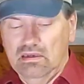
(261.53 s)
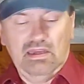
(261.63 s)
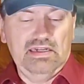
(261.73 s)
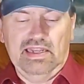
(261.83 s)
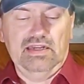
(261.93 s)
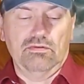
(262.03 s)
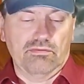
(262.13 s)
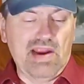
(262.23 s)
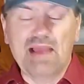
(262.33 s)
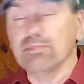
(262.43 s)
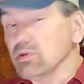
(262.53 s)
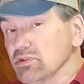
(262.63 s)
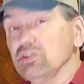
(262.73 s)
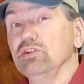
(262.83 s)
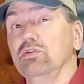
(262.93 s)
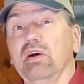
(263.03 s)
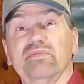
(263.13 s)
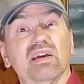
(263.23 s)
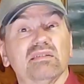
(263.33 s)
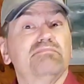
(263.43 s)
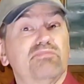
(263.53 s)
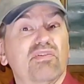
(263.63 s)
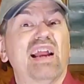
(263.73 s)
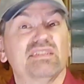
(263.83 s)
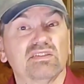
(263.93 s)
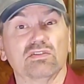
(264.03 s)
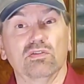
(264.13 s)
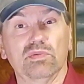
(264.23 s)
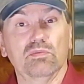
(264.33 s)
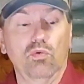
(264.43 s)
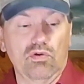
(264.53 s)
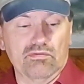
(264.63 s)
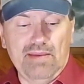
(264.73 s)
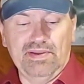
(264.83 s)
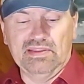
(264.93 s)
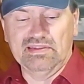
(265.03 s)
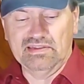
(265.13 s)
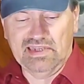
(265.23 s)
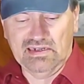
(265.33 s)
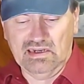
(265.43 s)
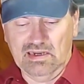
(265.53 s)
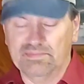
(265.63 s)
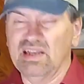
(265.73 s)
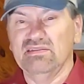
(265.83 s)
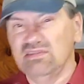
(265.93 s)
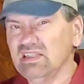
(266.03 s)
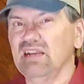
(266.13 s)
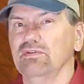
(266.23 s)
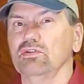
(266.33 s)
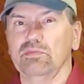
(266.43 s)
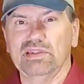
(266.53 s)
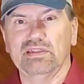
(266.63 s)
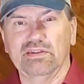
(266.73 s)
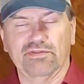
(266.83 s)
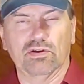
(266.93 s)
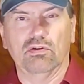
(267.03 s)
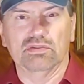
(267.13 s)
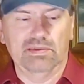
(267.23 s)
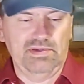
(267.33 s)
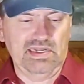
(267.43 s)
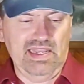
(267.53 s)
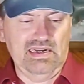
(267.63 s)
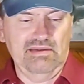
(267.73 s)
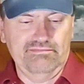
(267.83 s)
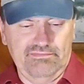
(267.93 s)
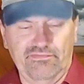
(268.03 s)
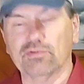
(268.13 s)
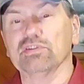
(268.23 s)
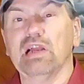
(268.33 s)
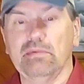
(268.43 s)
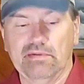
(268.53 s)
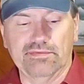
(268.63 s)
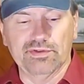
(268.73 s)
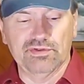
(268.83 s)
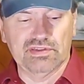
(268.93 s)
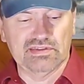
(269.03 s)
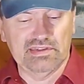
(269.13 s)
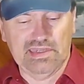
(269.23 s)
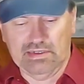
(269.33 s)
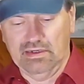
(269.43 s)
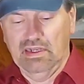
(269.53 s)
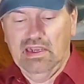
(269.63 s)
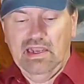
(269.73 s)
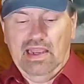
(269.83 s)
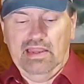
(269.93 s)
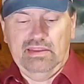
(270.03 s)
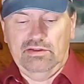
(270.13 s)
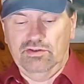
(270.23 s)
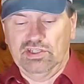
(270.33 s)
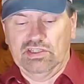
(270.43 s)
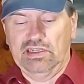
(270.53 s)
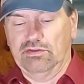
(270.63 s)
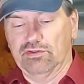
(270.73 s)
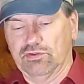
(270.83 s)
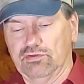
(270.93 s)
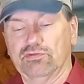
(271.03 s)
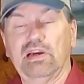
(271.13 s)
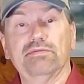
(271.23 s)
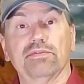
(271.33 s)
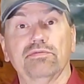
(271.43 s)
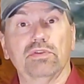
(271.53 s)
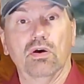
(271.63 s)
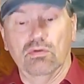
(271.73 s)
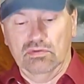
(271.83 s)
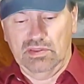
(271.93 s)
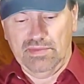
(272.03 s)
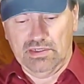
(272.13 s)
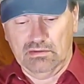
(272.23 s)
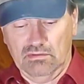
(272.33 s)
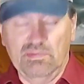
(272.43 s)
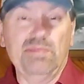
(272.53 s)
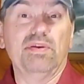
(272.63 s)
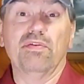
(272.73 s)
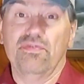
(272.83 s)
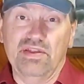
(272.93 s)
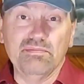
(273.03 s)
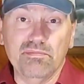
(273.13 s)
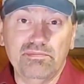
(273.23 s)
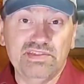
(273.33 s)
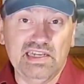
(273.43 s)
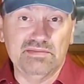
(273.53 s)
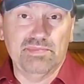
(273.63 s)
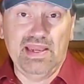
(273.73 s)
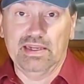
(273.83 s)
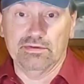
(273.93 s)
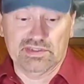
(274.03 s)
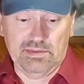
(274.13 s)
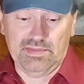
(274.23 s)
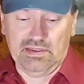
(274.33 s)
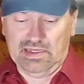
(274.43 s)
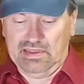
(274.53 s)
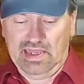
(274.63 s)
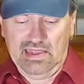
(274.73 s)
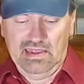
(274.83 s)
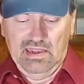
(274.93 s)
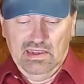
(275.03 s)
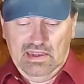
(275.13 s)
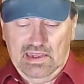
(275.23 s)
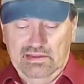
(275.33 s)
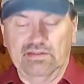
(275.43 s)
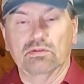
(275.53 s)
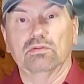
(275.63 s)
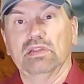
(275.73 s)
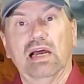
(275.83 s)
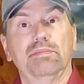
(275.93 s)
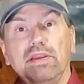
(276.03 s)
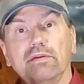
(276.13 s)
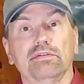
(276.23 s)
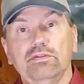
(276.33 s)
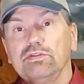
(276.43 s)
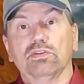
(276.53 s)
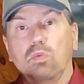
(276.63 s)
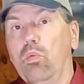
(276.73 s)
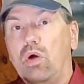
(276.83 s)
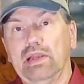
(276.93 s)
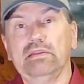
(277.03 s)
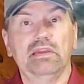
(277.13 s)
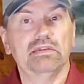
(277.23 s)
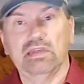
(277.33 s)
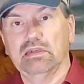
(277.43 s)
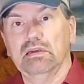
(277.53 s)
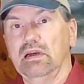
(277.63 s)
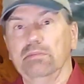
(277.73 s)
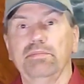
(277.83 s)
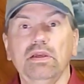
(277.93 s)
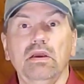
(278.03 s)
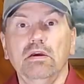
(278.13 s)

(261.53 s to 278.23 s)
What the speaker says: kind of get a wrap or two. I've got to practice a little bit more wrapping this antenna up. I did have a little bit of difficulty, but again, first time I've ever used this antenna. And then you just stick the screwdriver through the hole in the middle, or maybe a thin tent peg or something like that. And there's a little knob here, and you just wind the antenna up.